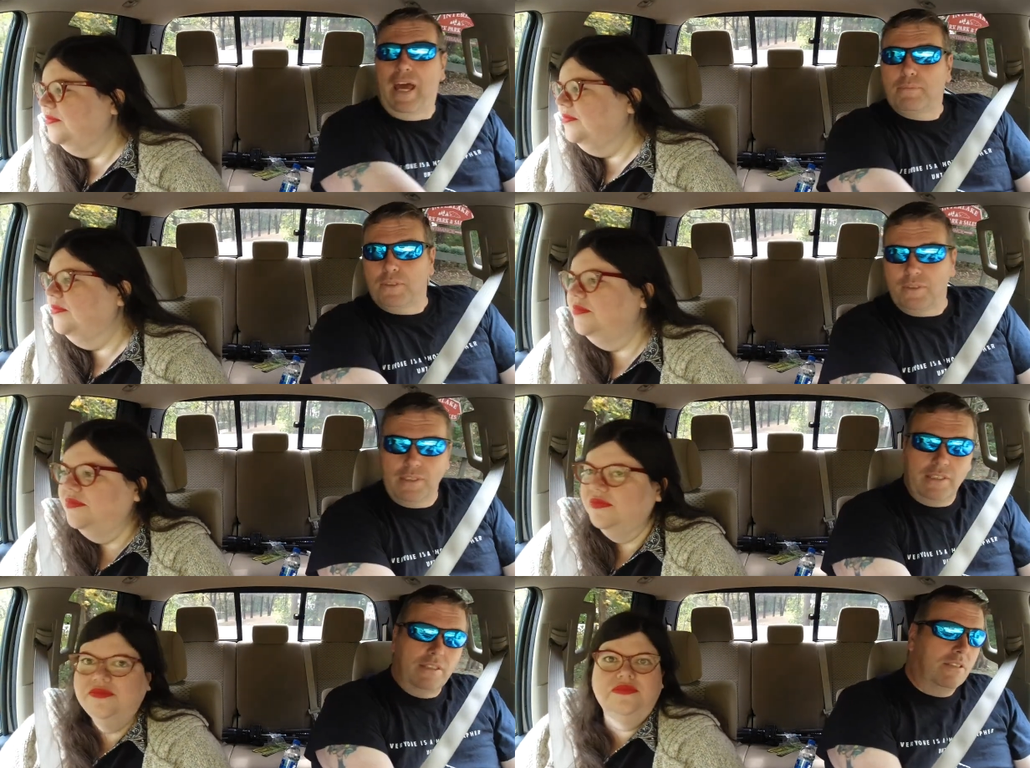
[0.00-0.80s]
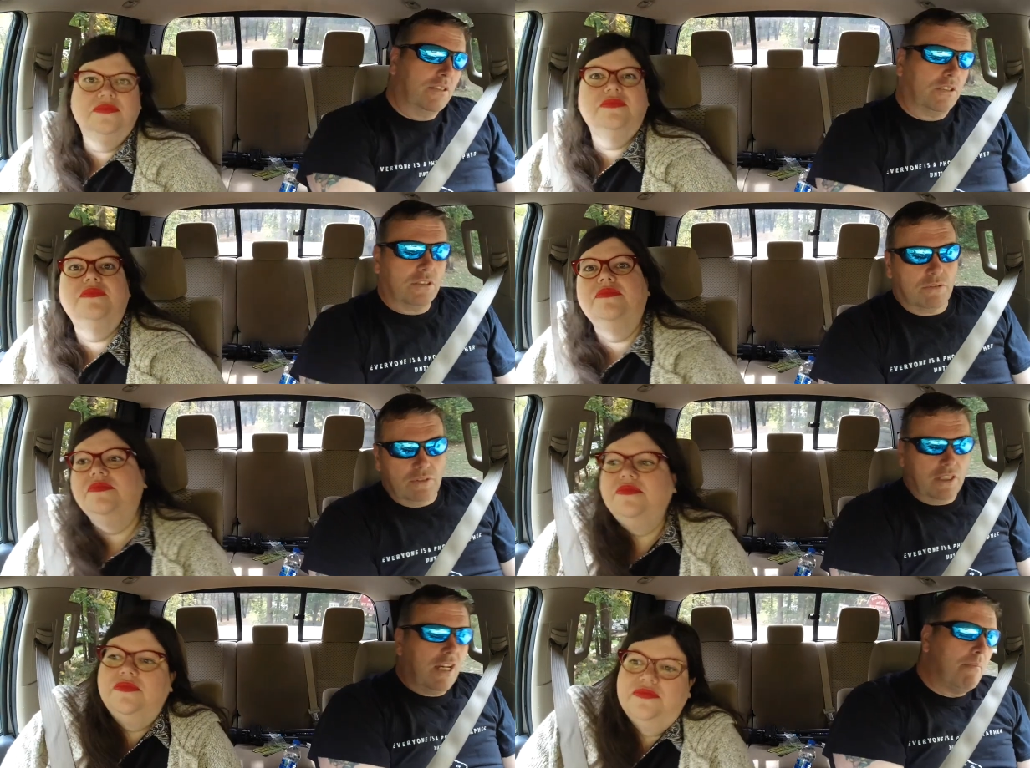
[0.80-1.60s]
Speaker 1: absolutely, just
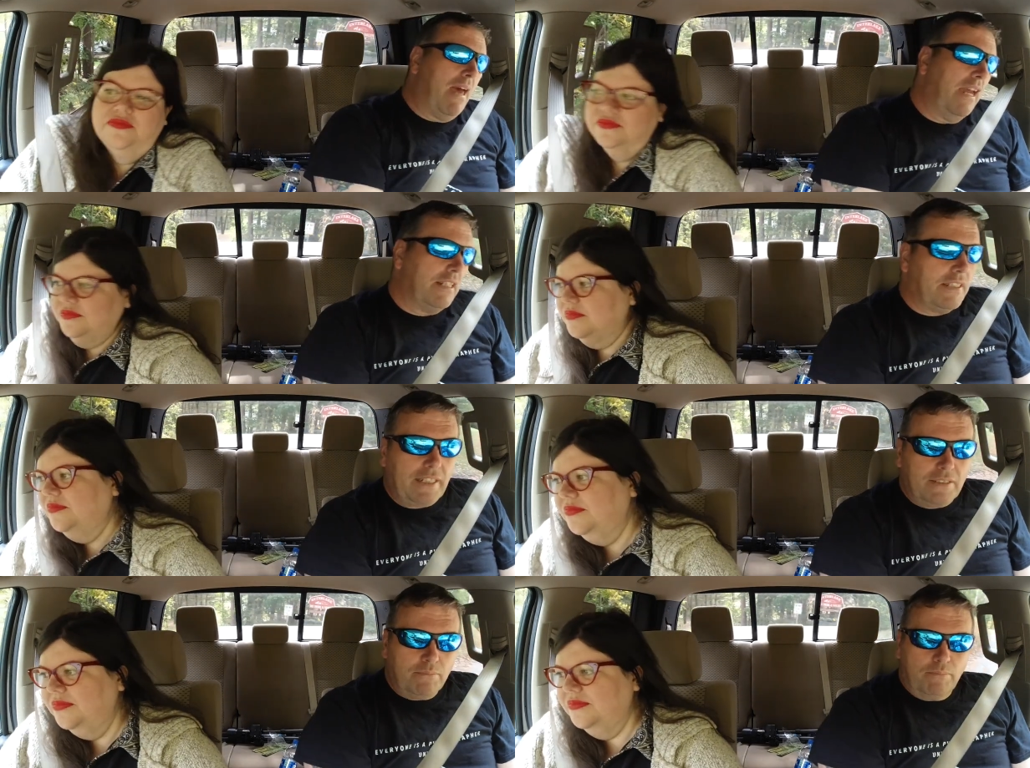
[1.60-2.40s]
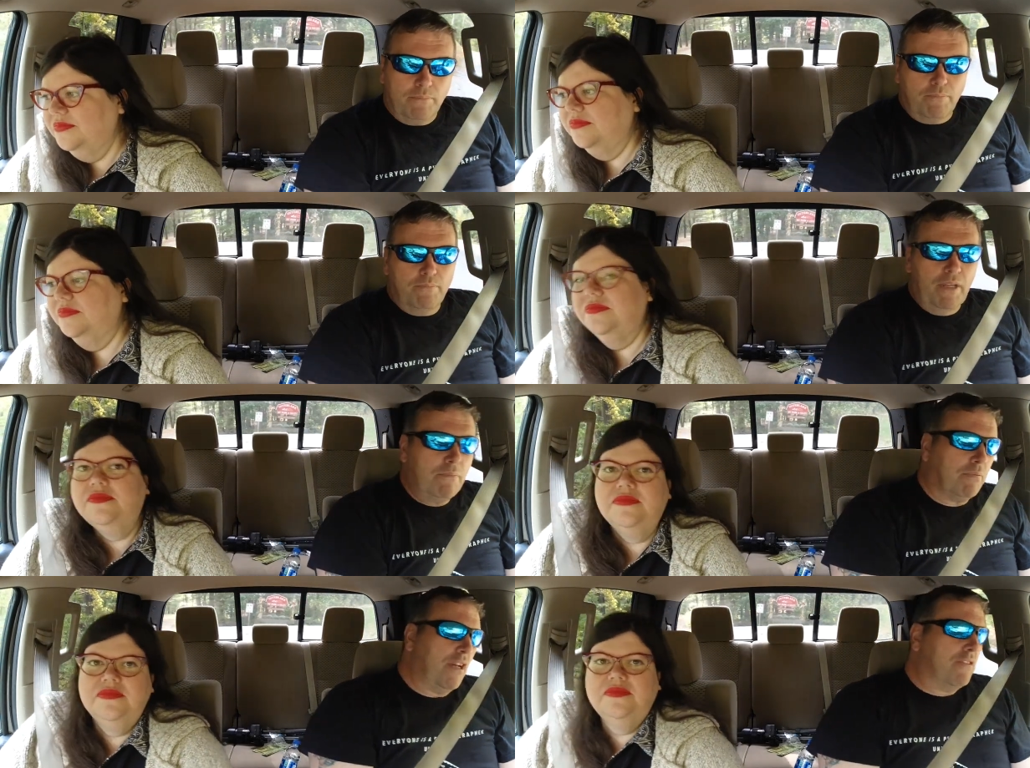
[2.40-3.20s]
come out, you take a
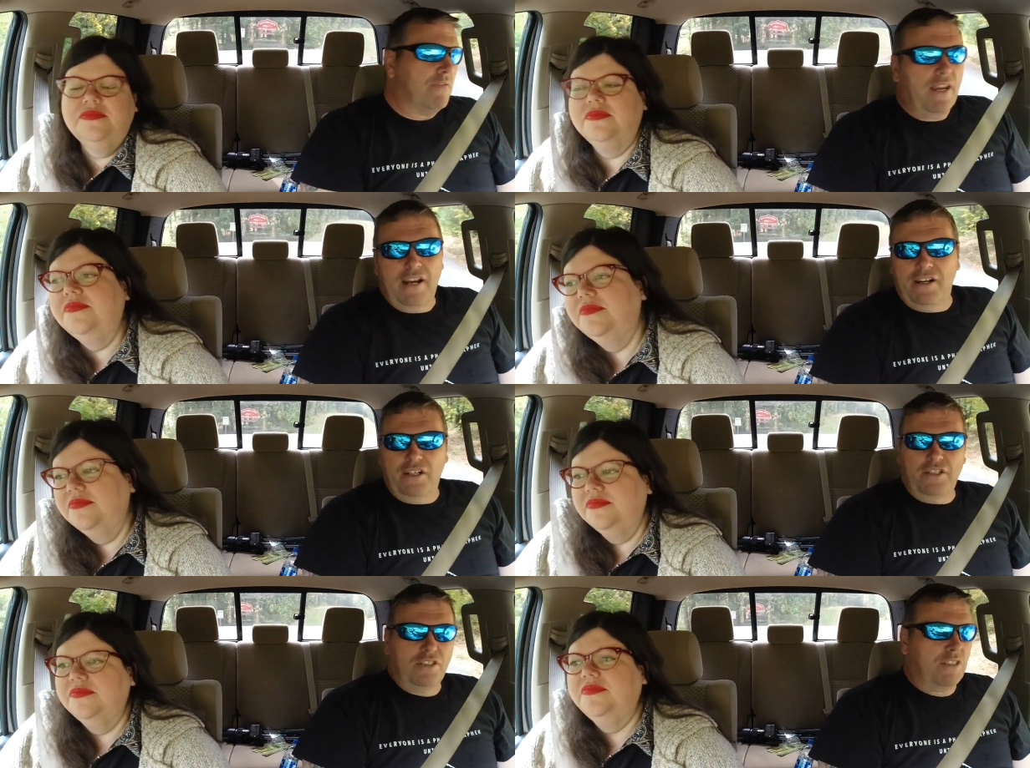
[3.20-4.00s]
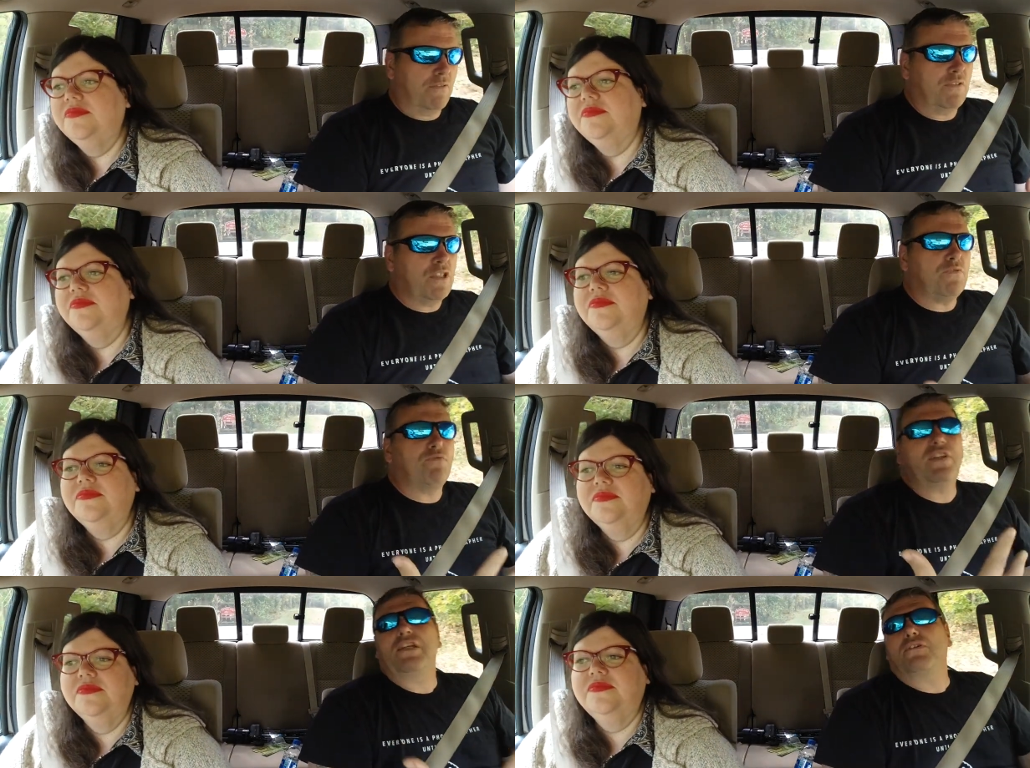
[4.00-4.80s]
big breath of air, and it just it just
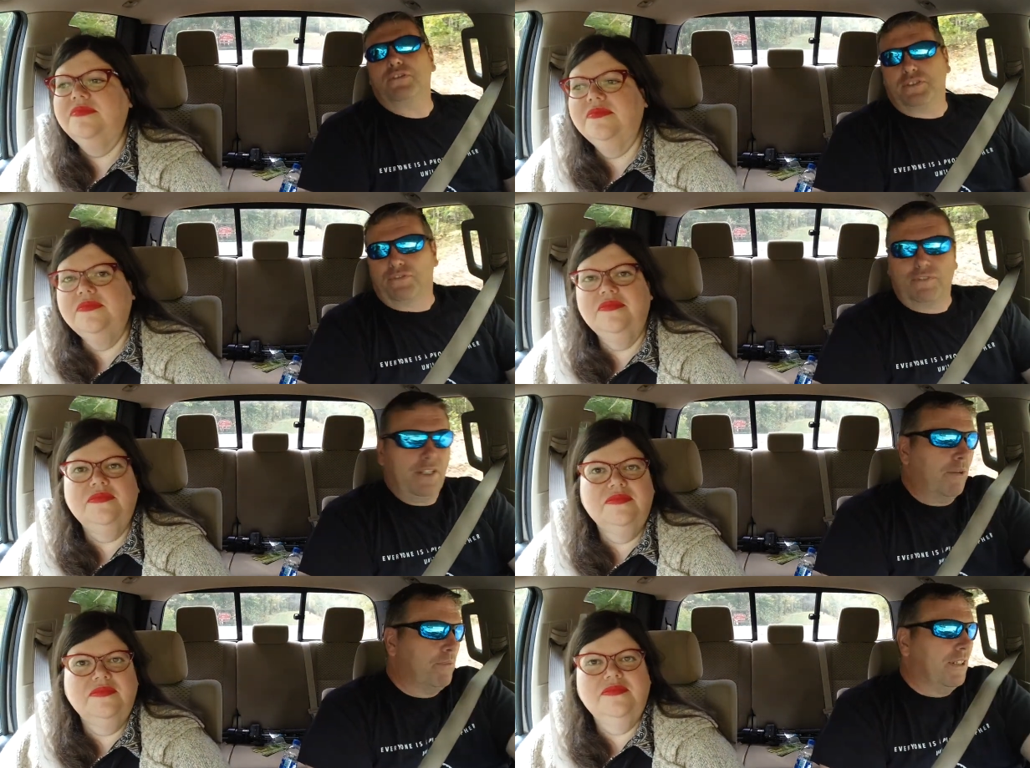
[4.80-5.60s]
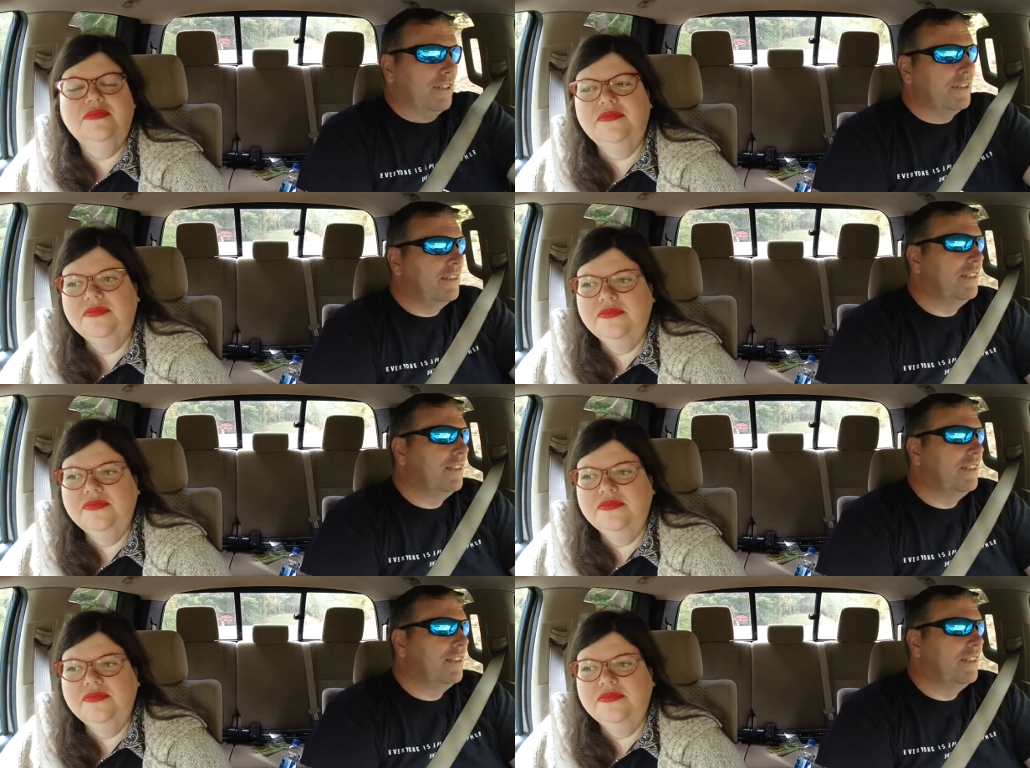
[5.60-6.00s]
feels different up here.